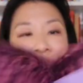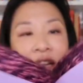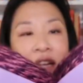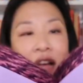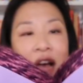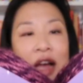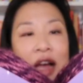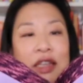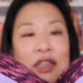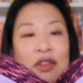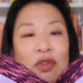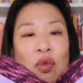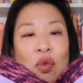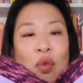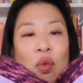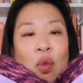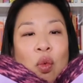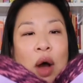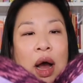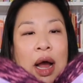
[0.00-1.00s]
that kind of
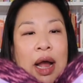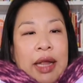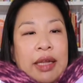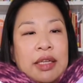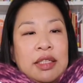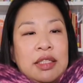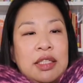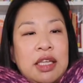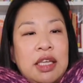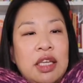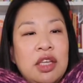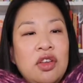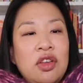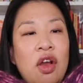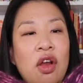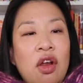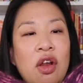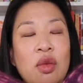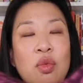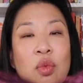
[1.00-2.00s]
windy
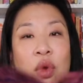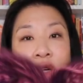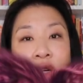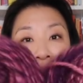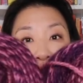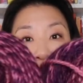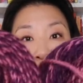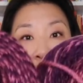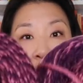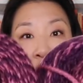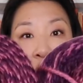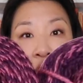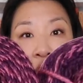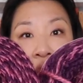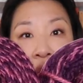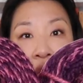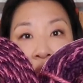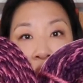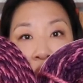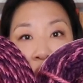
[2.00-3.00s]
yarn where it's two
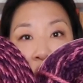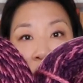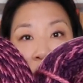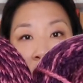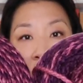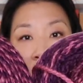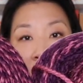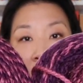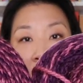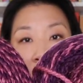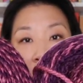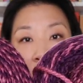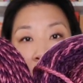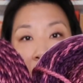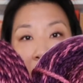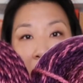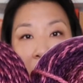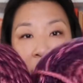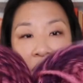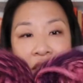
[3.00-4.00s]
colors
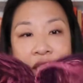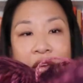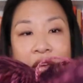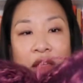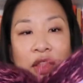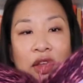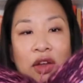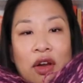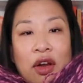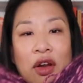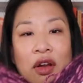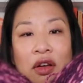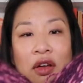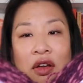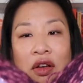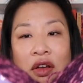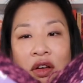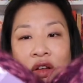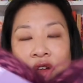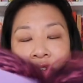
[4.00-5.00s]
wound together.
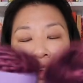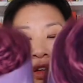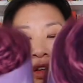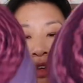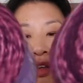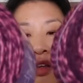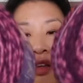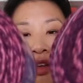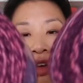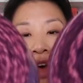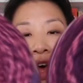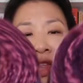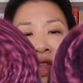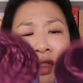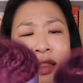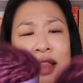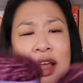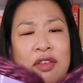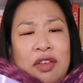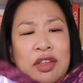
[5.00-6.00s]
I
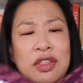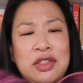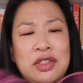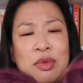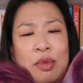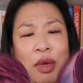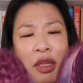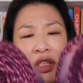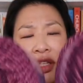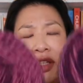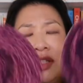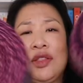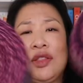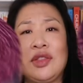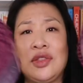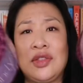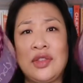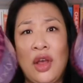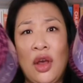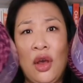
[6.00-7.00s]
love it so much. It is
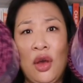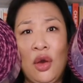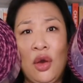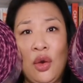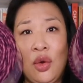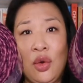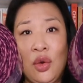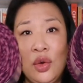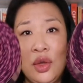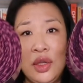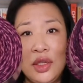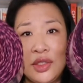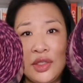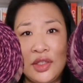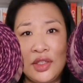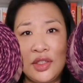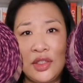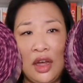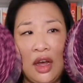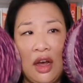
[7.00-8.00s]
so
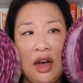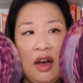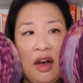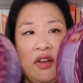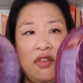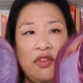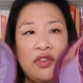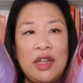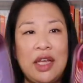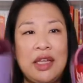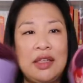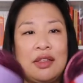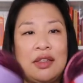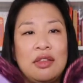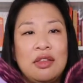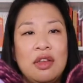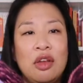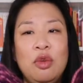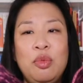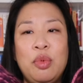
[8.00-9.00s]
soft and
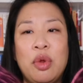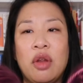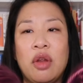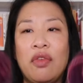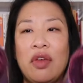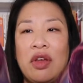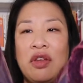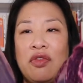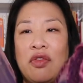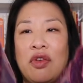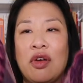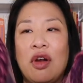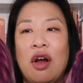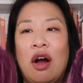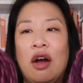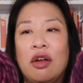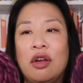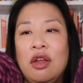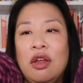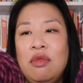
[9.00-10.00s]
so perfect for
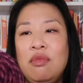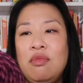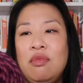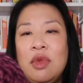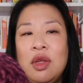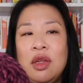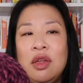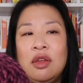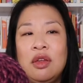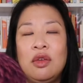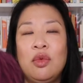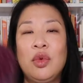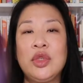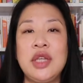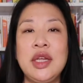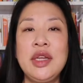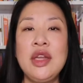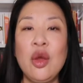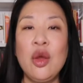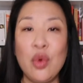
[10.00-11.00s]
autumn, which
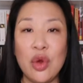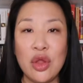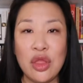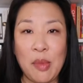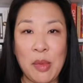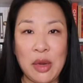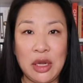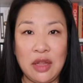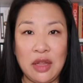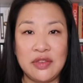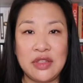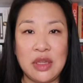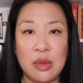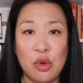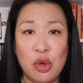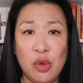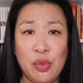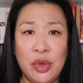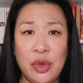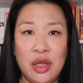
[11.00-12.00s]
I know we're in the middle of
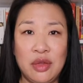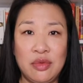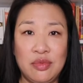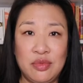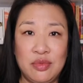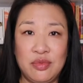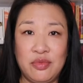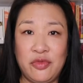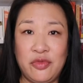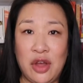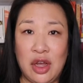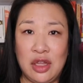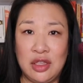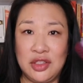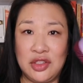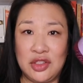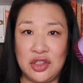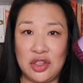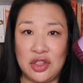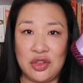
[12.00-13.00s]
summer, but fall
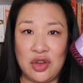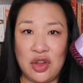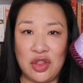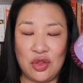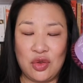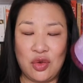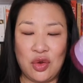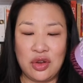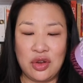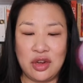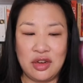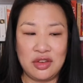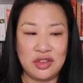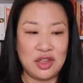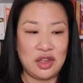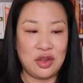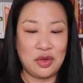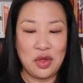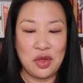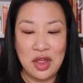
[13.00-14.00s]
is just around the corner.
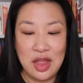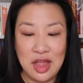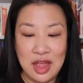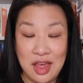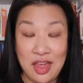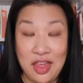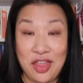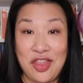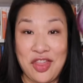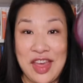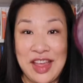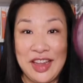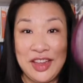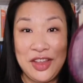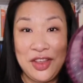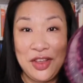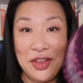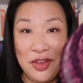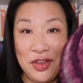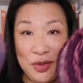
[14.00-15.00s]
So
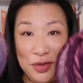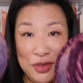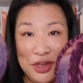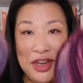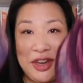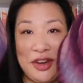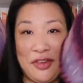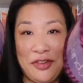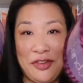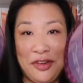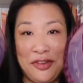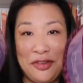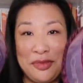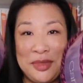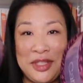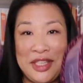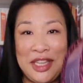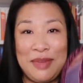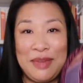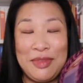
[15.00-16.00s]
thank you, Jennifer from
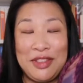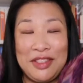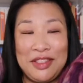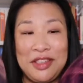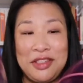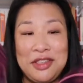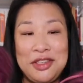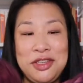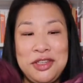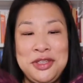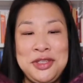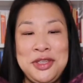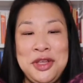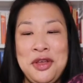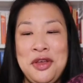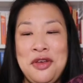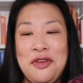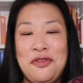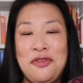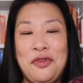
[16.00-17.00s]
Cinnamon Stitches
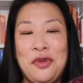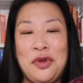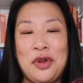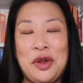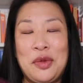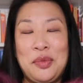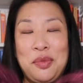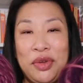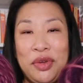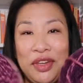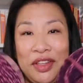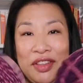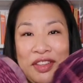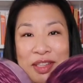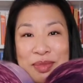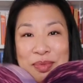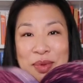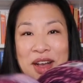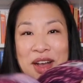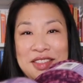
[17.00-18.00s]
for putting
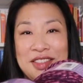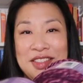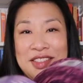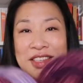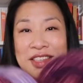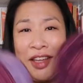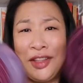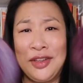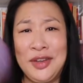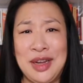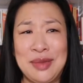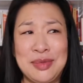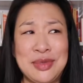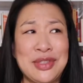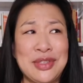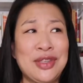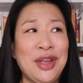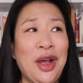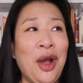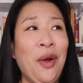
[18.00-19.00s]
these boxes together. I'm
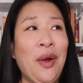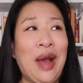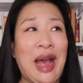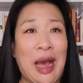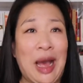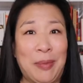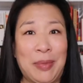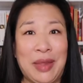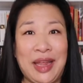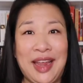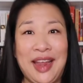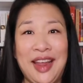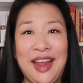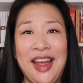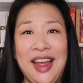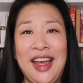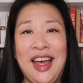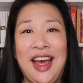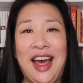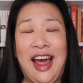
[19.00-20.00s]
so happy
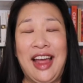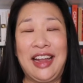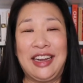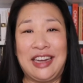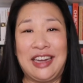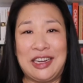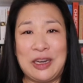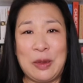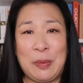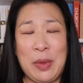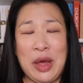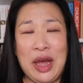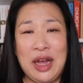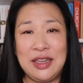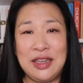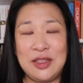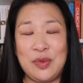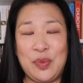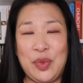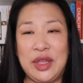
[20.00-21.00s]
I got a
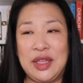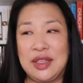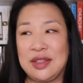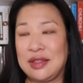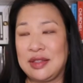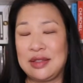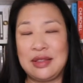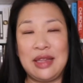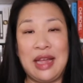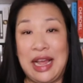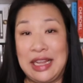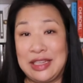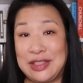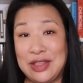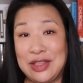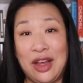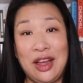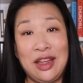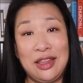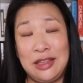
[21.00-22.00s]
box because I
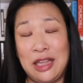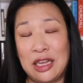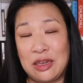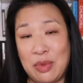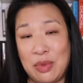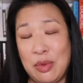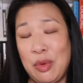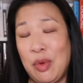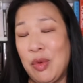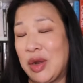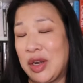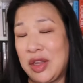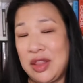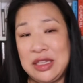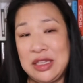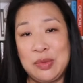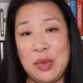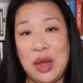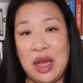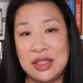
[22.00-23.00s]
saw a lot of people wanted
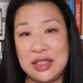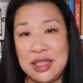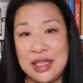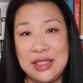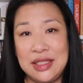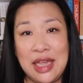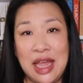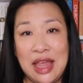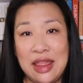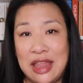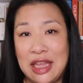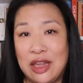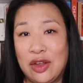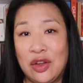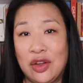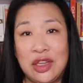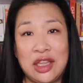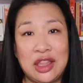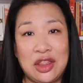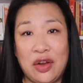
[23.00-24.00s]
these boxes and they
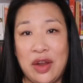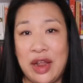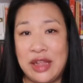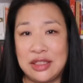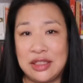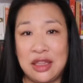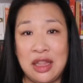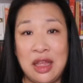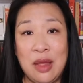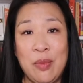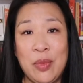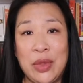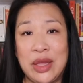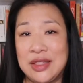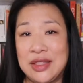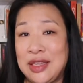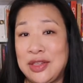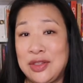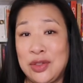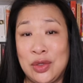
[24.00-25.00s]
couldn't get their hands on them
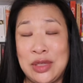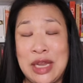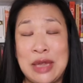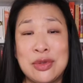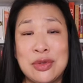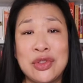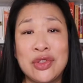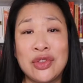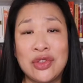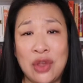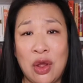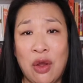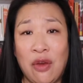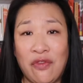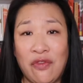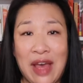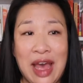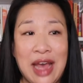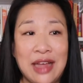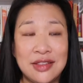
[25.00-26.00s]
because they sold out so
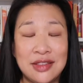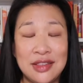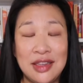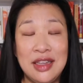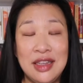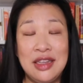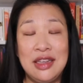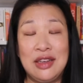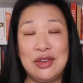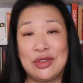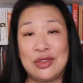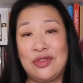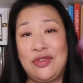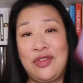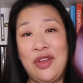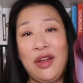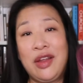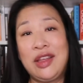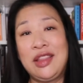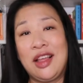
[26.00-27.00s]
fast. I was
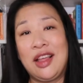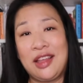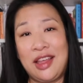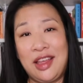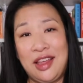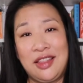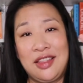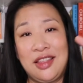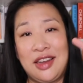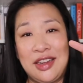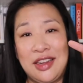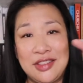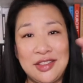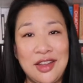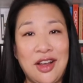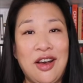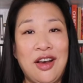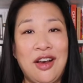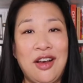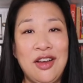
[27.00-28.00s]
very lucky that I
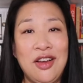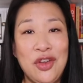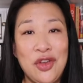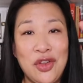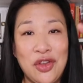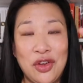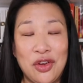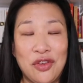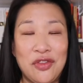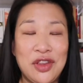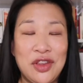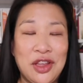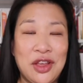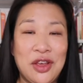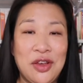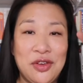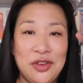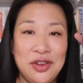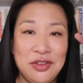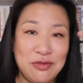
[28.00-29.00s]
saw your
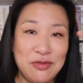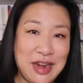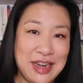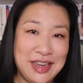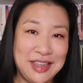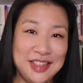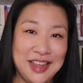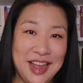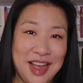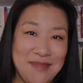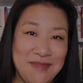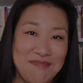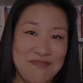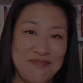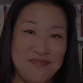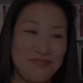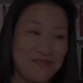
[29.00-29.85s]
video right in time.